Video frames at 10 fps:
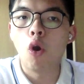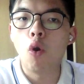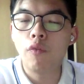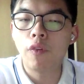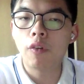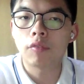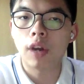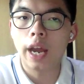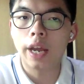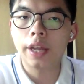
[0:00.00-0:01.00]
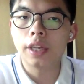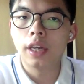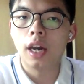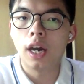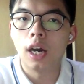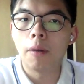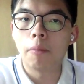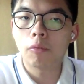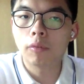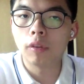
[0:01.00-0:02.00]
override uh,
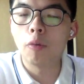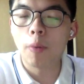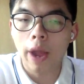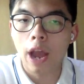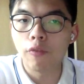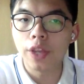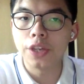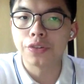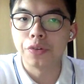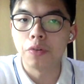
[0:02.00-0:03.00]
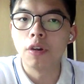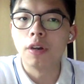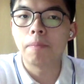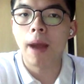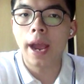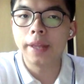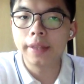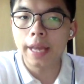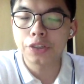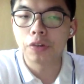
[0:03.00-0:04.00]
global health issue by
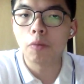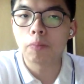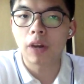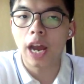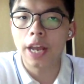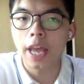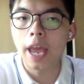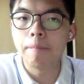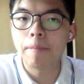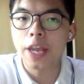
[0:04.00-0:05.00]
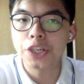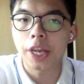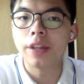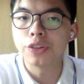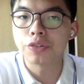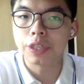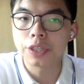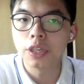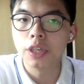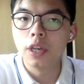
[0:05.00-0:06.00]
national pride and Beijing
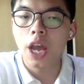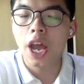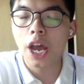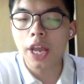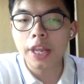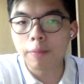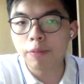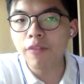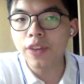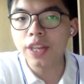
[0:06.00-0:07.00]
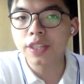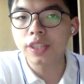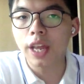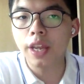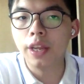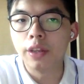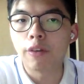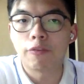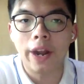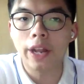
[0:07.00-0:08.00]
interests. Uh, in the previous day, the
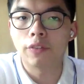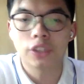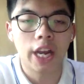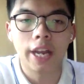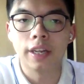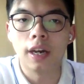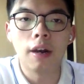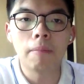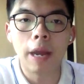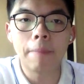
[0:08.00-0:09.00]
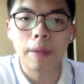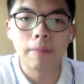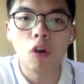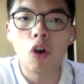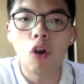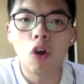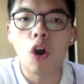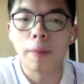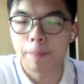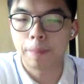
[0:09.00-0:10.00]
threat of China might be more, more
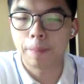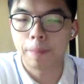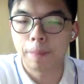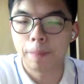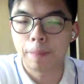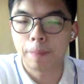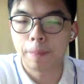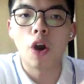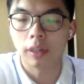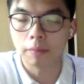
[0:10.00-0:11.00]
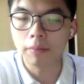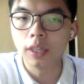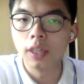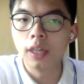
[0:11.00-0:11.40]
on political spectrum